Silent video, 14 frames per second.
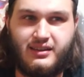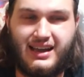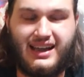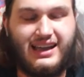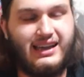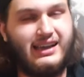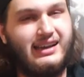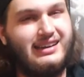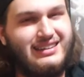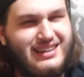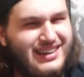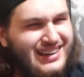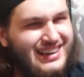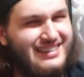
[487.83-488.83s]

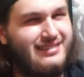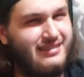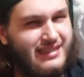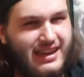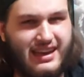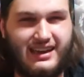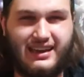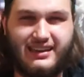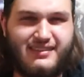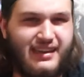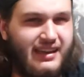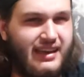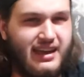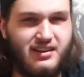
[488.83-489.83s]
It's Tang. It's
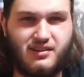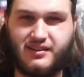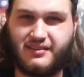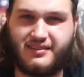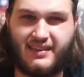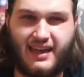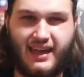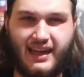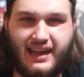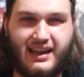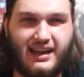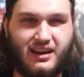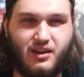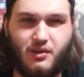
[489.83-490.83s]
like Gatorade's Tang. I
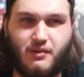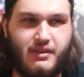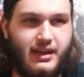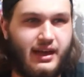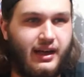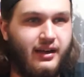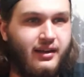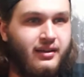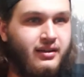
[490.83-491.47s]
gotta go with that.